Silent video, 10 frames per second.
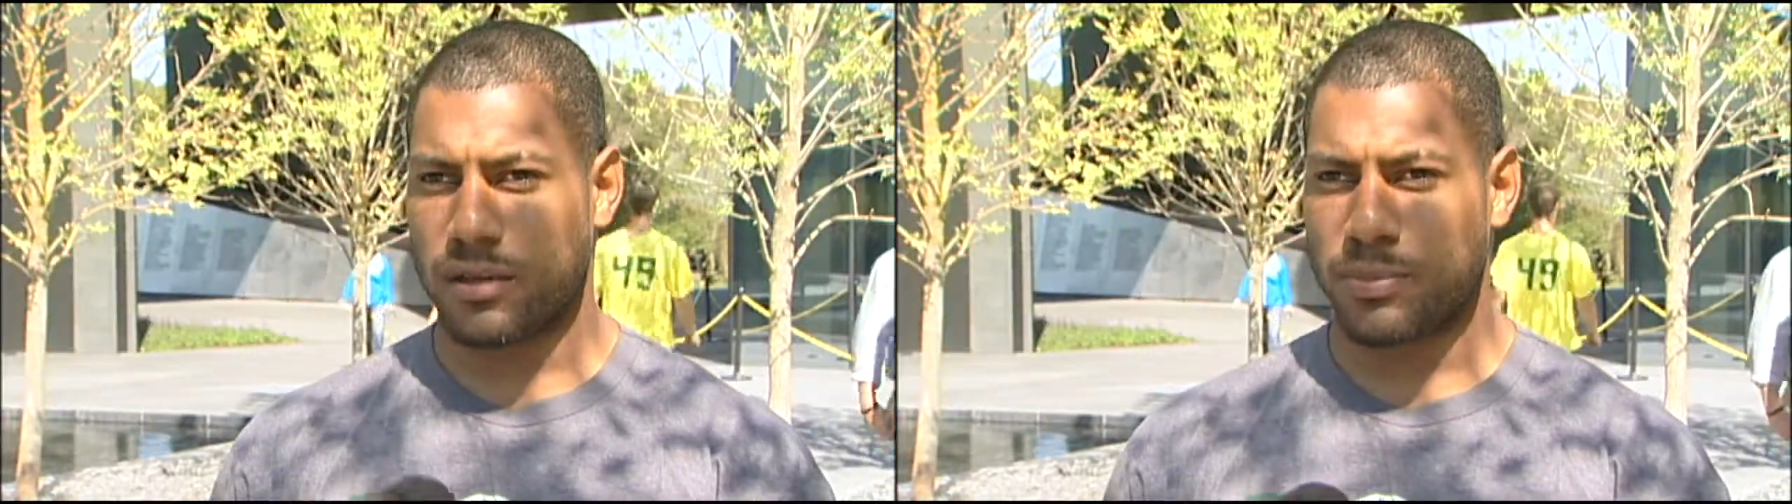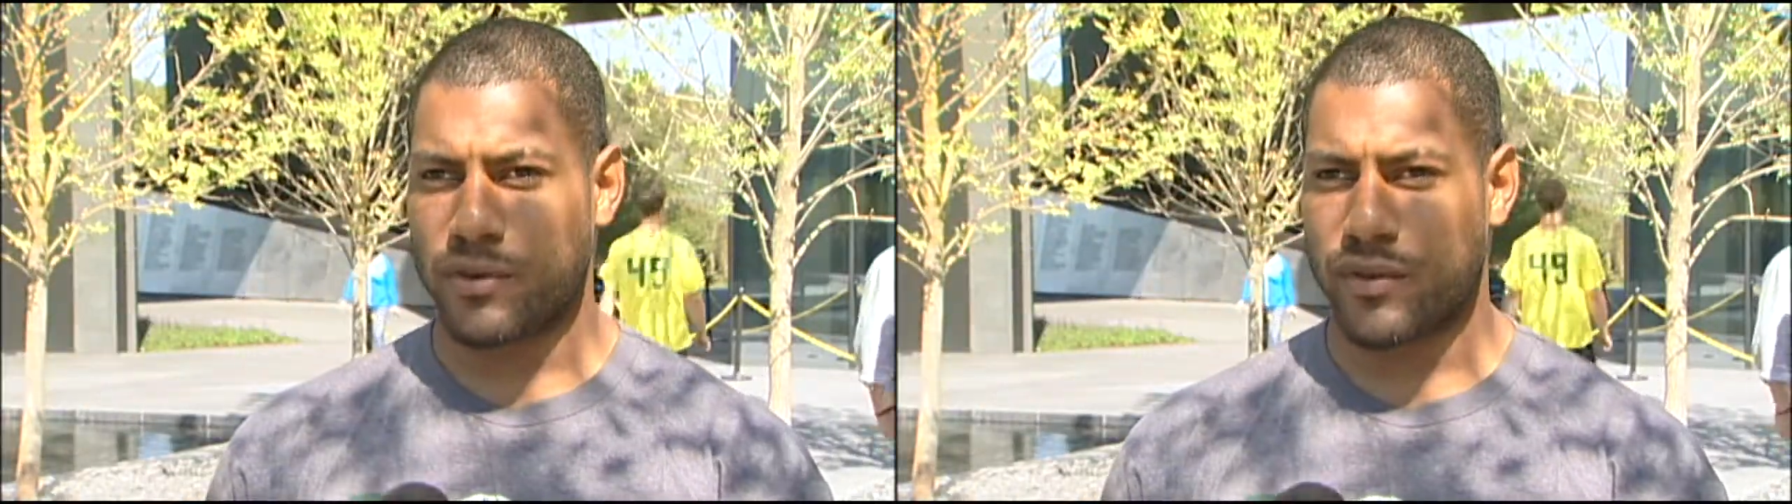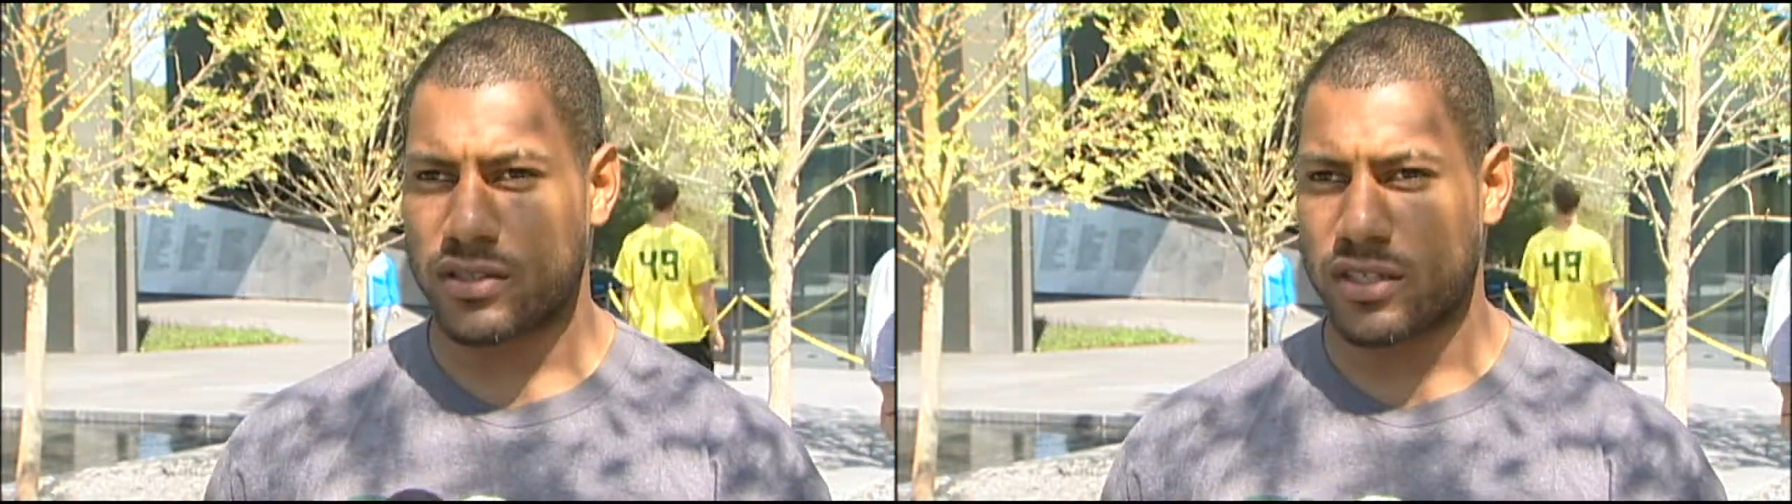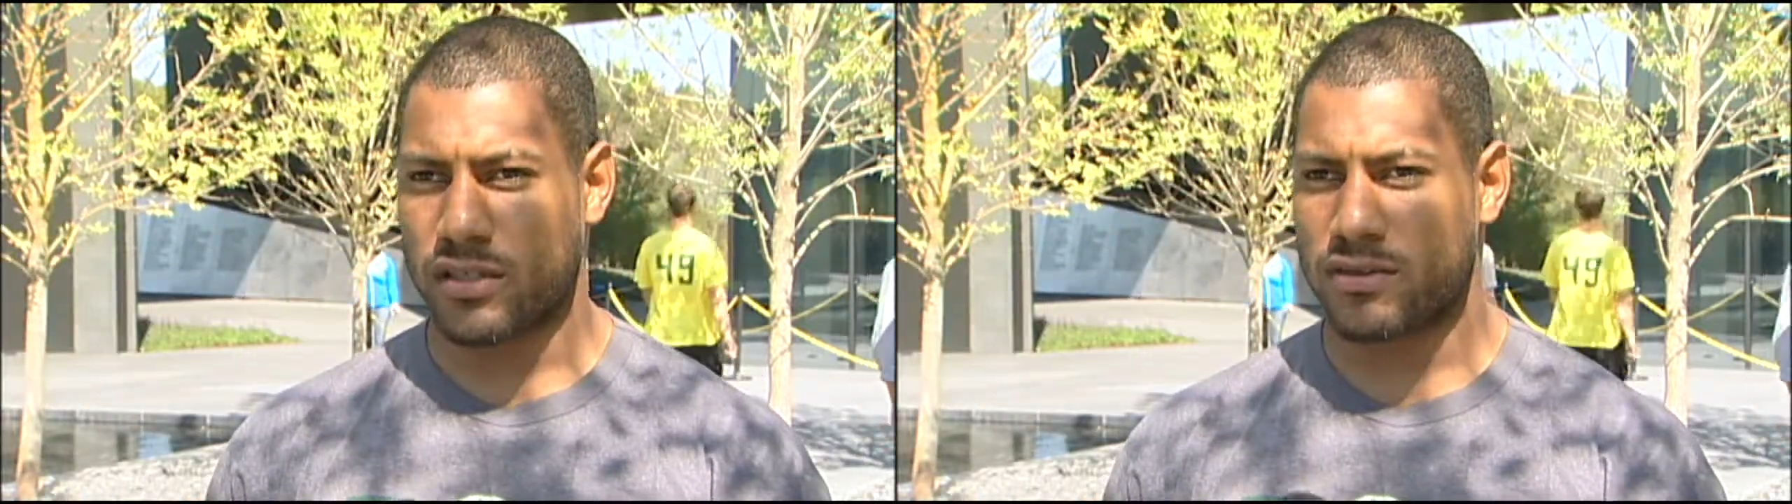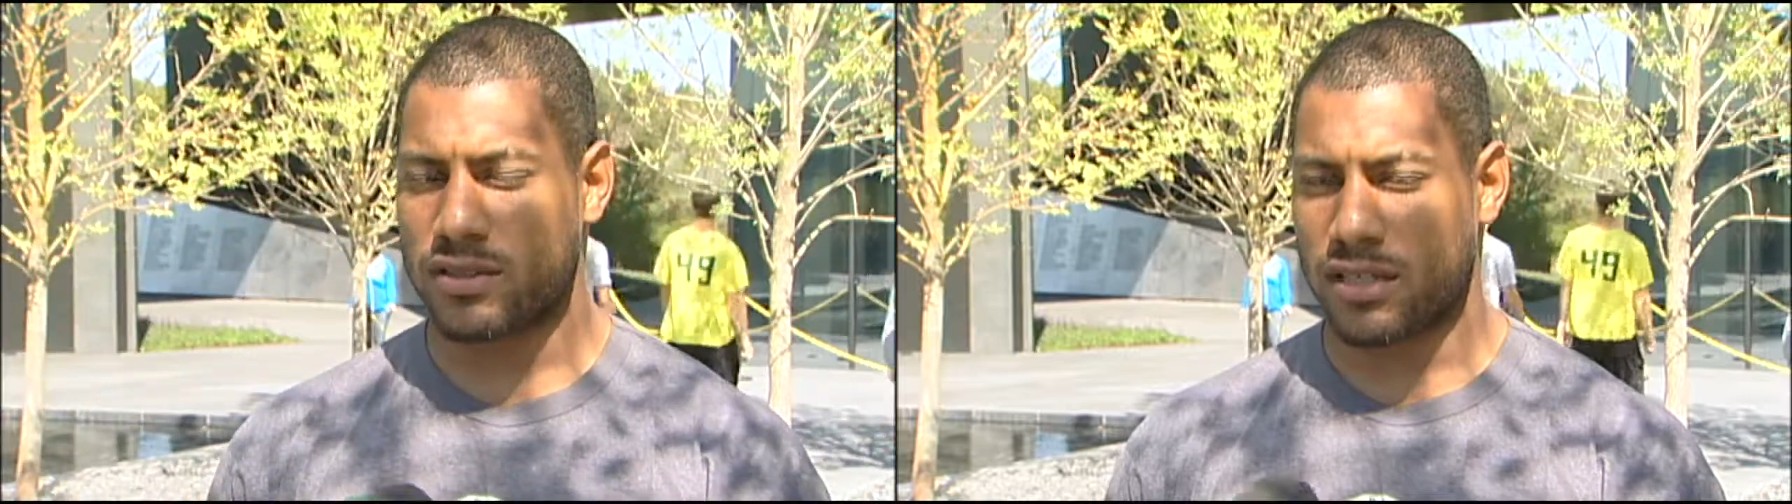prove
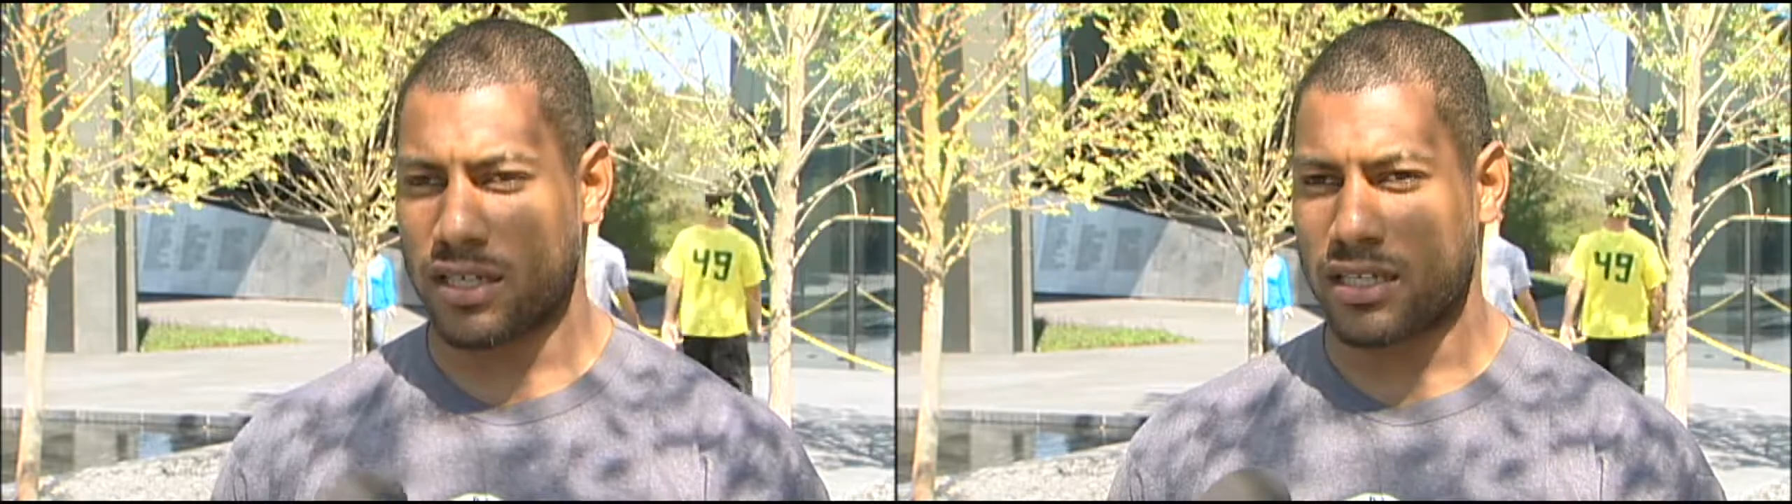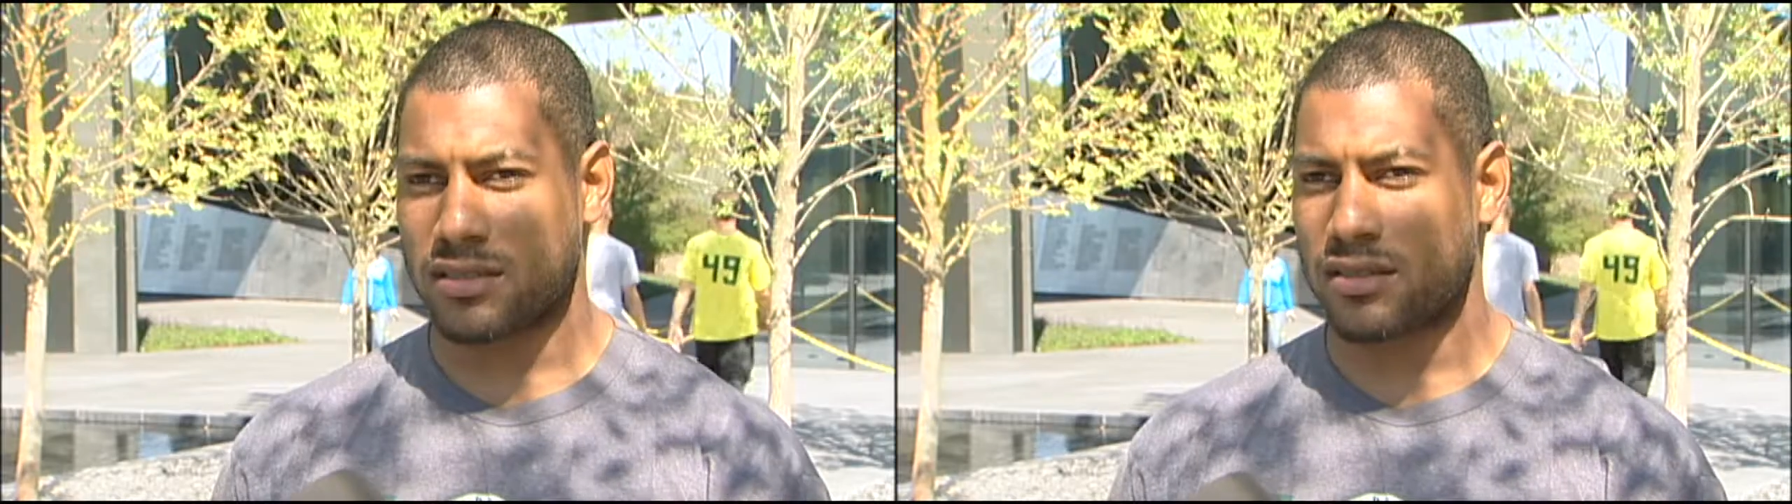ourselves against